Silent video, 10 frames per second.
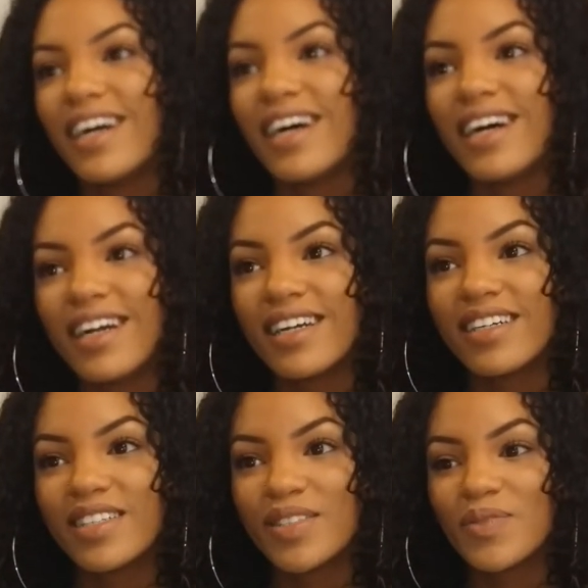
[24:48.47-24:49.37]

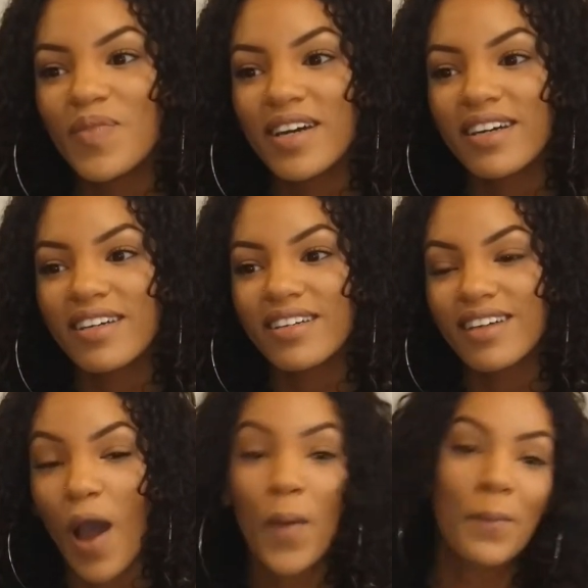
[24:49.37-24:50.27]
haven't expressed?
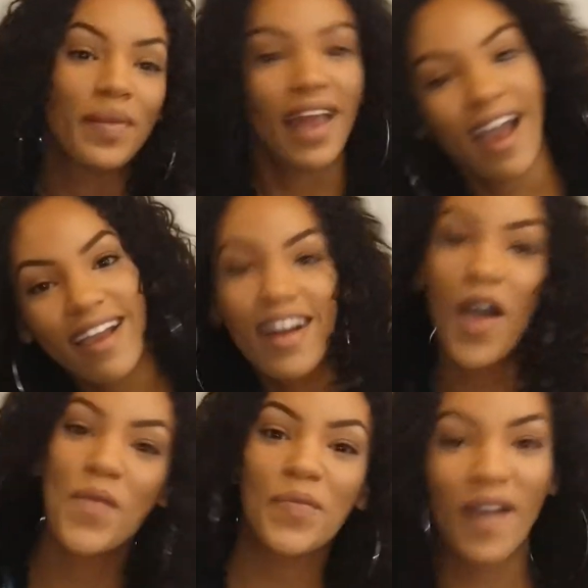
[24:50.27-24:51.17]
I'm black and
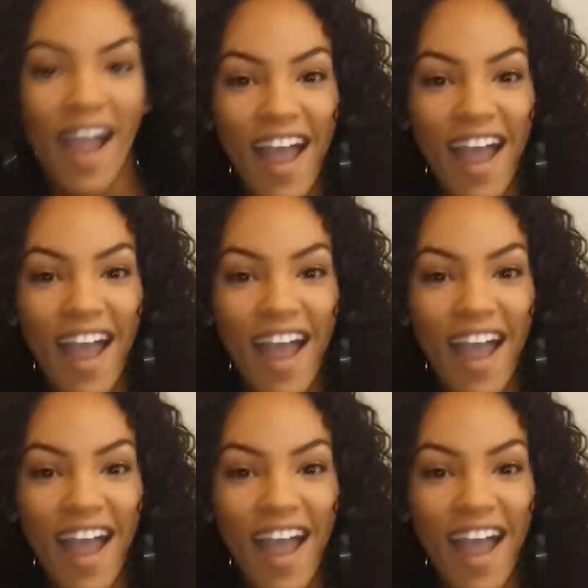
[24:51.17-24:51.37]
I'm proud.